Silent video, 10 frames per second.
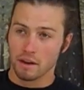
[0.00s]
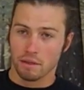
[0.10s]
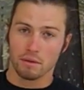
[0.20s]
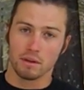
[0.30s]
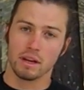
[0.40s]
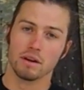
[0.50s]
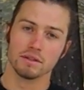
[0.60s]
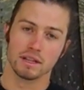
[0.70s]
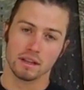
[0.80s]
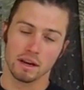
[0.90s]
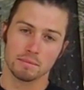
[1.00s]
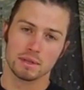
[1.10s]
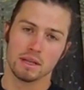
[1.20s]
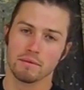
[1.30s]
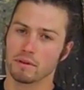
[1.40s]
throw the needles in and let them
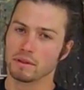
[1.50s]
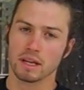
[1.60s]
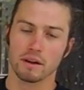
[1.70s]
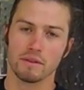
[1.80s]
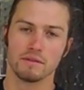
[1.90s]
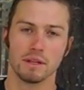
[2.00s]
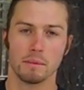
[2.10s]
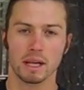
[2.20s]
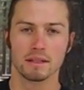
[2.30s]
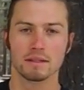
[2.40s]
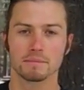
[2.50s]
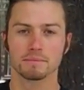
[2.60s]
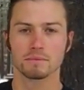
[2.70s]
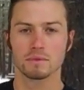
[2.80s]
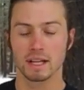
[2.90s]
steep for 10 or 15 minutes.
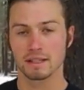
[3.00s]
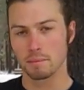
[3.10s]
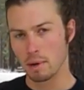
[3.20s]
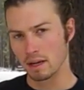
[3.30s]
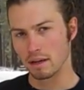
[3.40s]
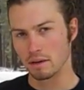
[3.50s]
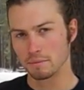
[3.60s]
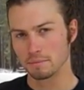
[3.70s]
So that's the pine needle.